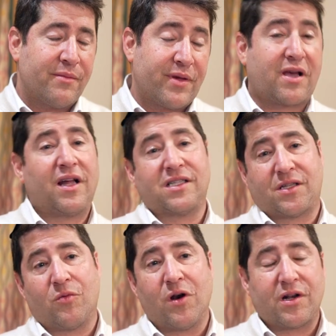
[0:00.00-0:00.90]
because
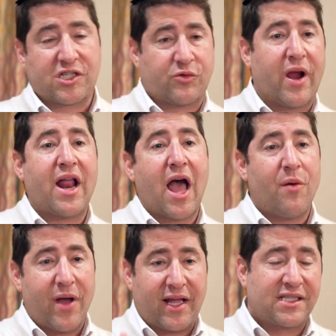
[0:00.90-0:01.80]
there weren't straight
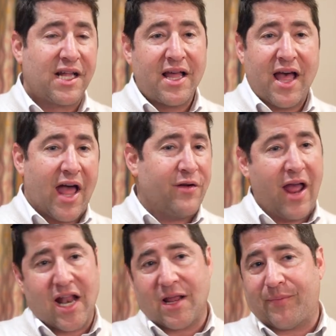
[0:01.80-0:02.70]
highways, and you'd
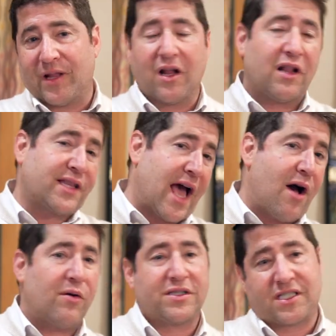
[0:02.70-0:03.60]
end up in little
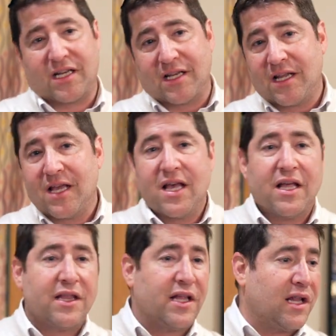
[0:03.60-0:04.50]
towns and
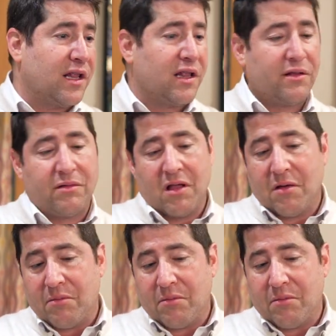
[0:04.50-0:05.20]
little